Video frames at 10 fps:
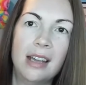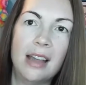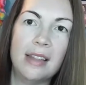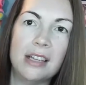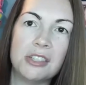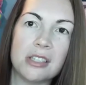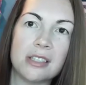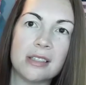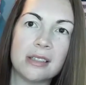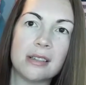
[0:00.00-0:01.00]
and then it's
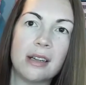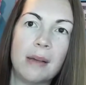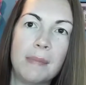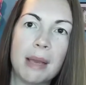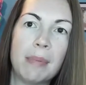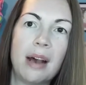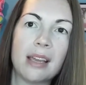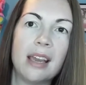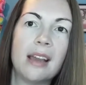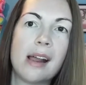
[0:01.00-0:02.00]
just a big
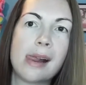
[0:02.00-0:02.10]
pocket.